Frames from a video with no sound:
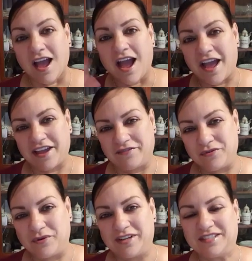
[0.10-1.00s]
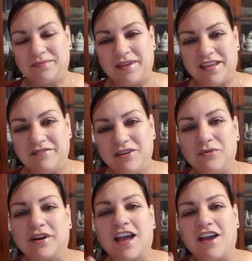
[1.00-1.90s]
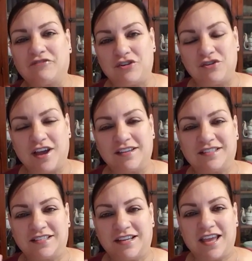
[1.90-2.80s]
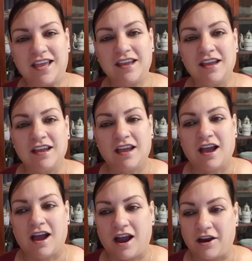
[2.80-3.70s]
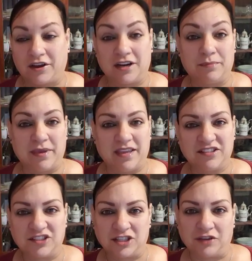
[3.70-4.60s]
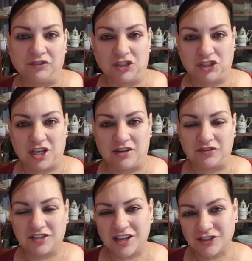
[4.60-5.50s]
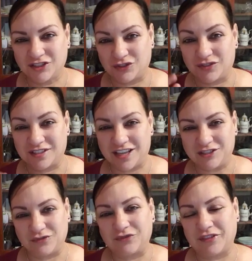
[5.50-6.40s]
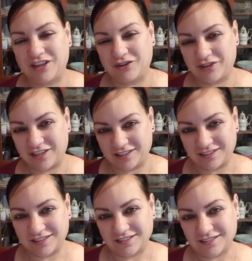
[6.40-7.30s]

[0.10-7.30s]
Hi everyone, it's me Evie. What I have for you guys today are gonna be stuffed shells. So stay tuned for the ingredients.